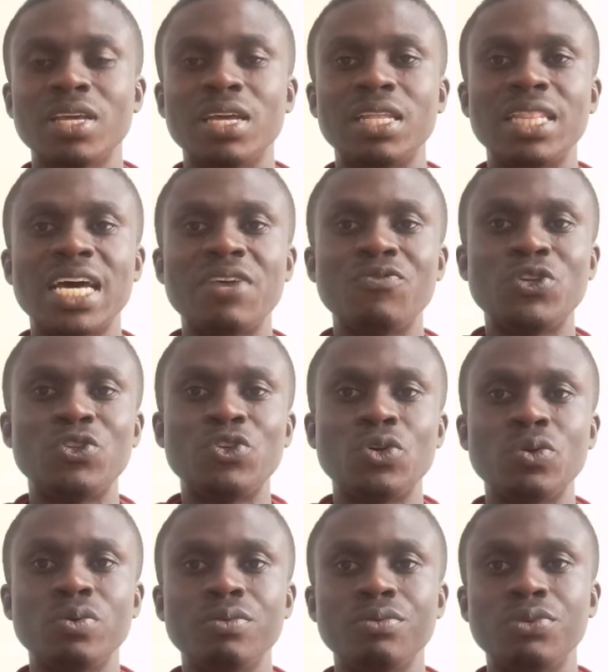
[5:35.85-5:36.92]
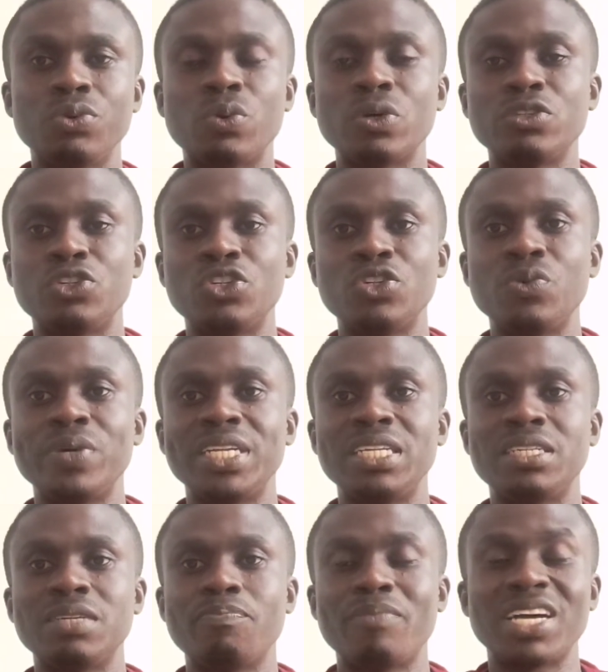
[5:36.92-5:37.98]
in that video we continue
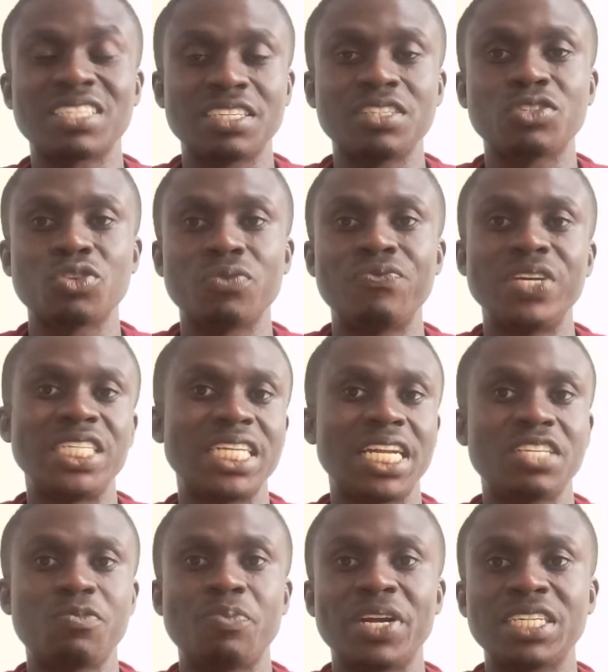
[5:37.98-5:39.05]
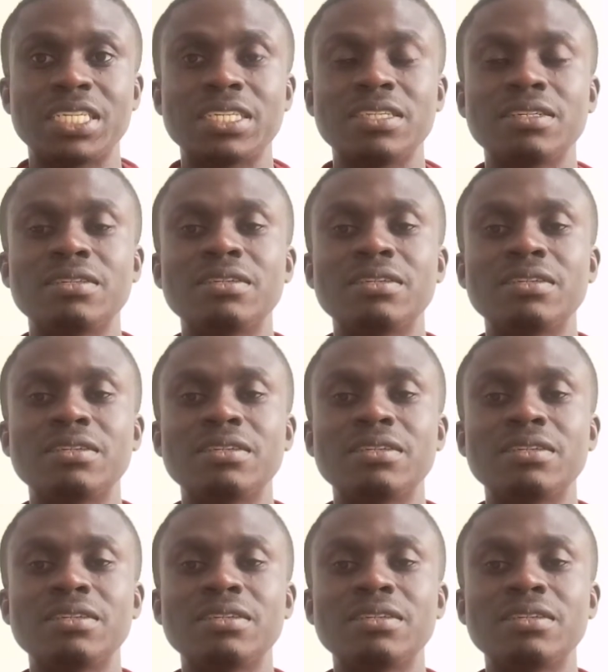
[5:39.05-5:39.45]
with muscles of facial expression